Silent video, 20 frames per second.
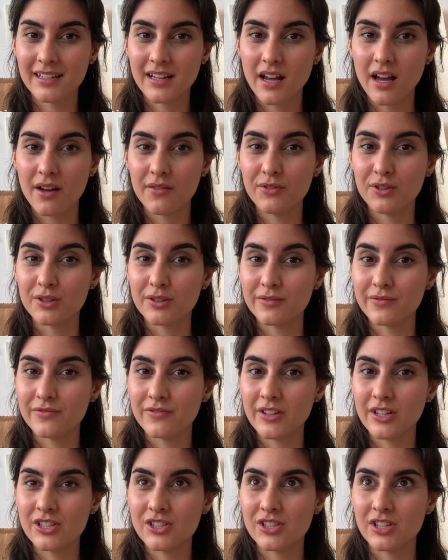of your
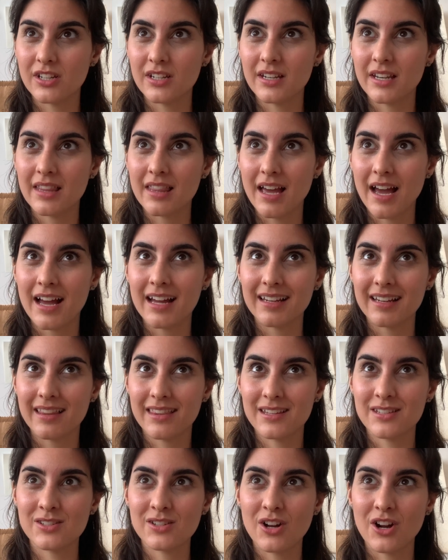vision, that
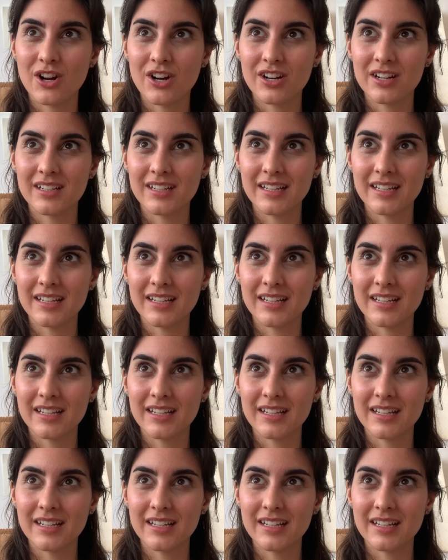this card